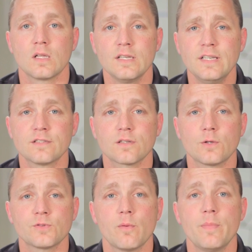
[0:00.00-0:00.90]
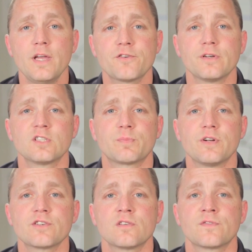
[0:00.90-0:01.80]
Lean is also a major
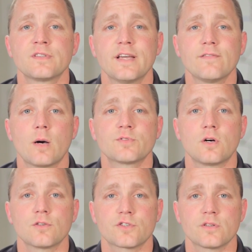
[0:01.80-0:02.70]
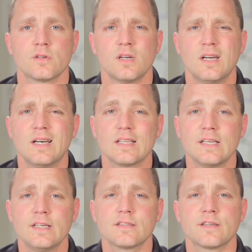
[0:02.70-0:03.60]
inspiration for DevOps culture.
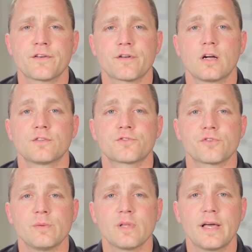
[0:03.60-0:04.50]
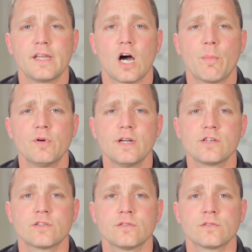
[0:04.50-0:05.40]
Lean is centered on streamlining
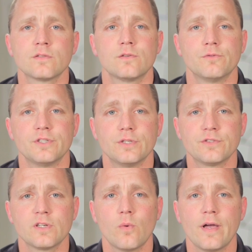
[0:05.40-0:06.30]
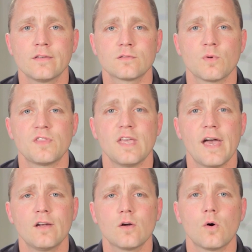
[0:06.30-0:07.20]
operations, reducing waste with the
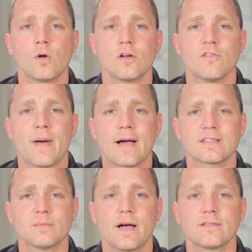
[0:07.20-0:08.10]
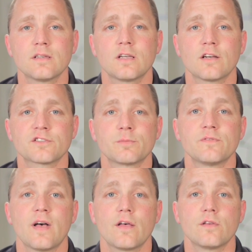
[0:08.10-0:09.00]
end goal of maximizing customer
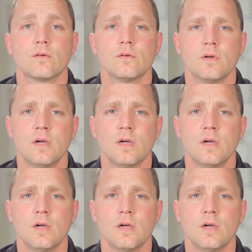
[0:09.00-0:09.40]
value.